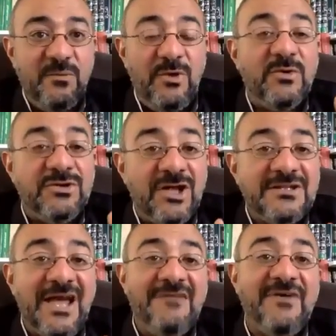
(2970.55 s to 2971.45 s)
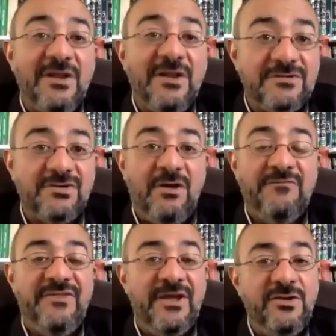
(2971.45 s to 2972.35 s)
we would not have a lot
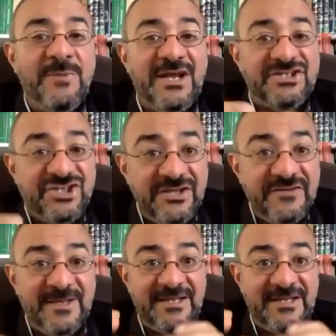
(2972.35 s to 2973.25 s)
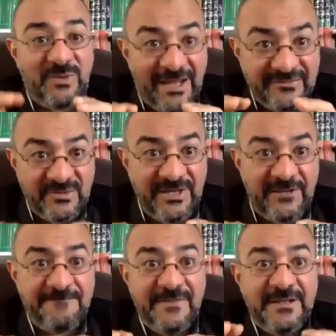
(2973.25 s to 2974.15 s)
of the human achievement that we have today.